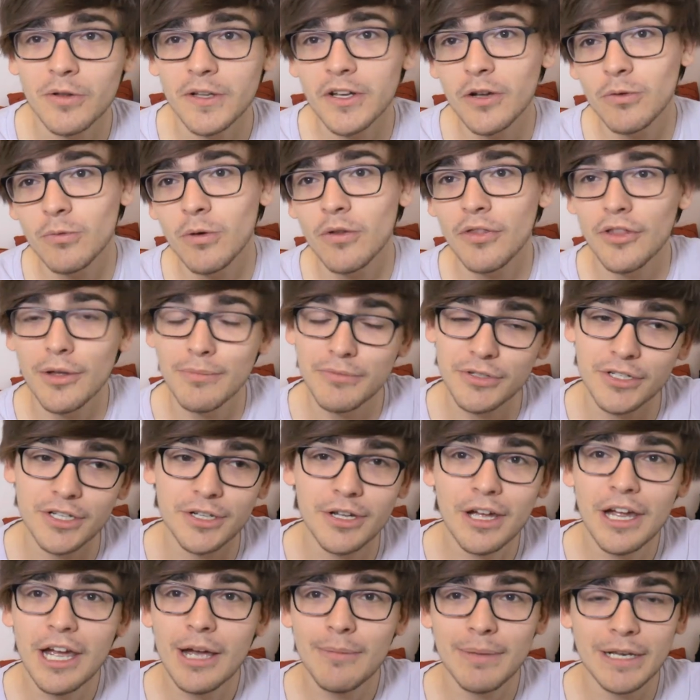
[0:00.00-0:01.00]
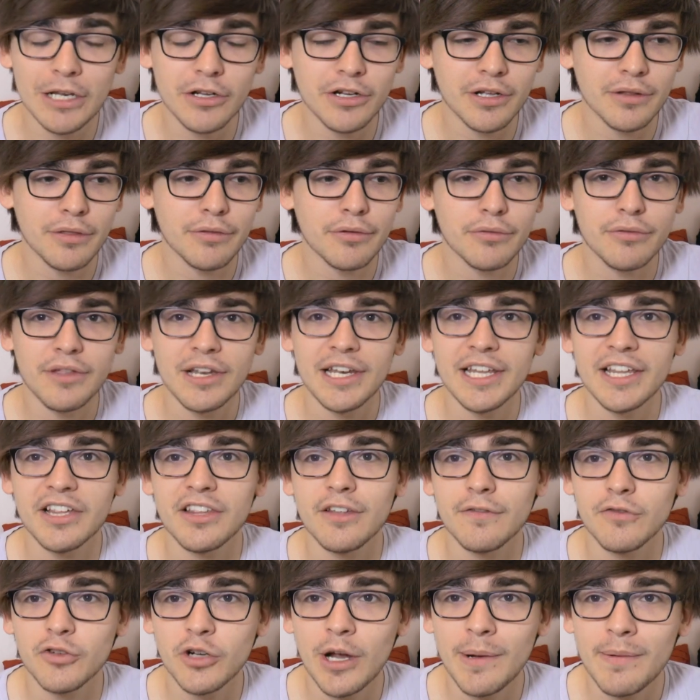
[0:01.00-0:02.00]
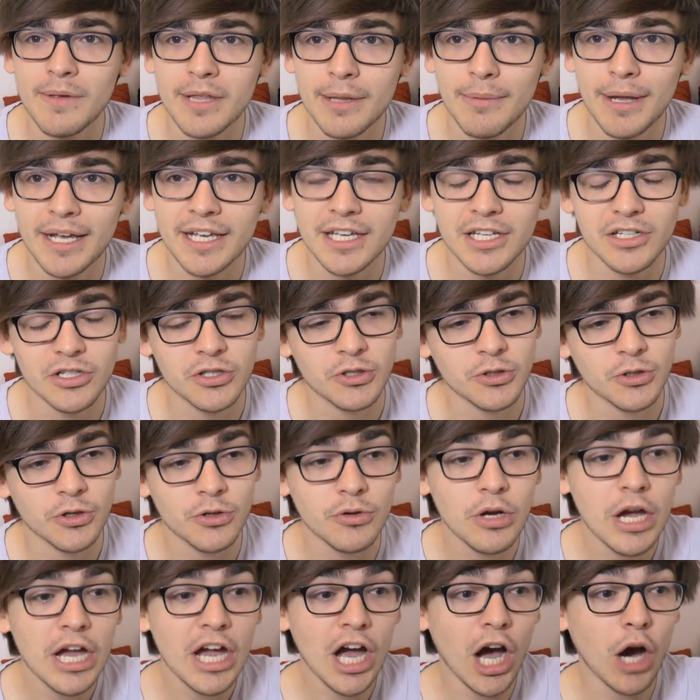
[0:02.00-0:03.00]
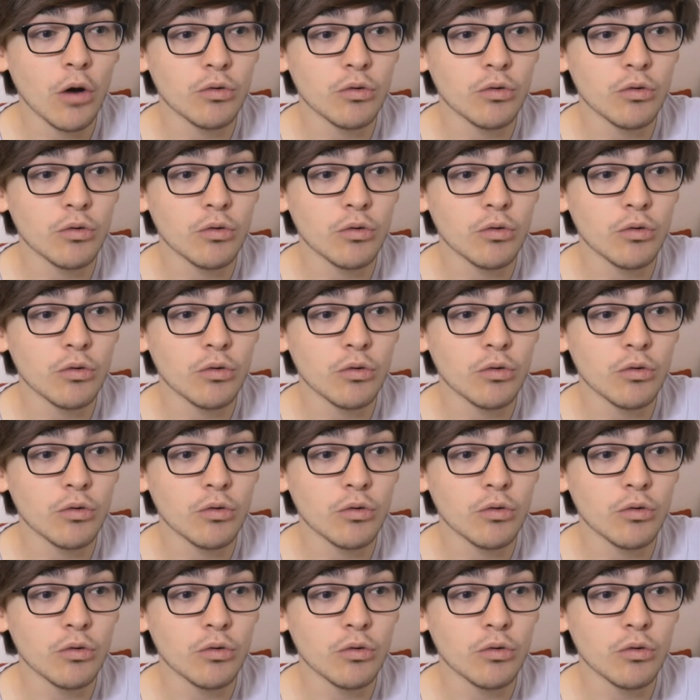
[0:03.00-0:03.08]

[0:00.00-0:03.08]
so I don't want them to be looking through the list of dreams they're making true.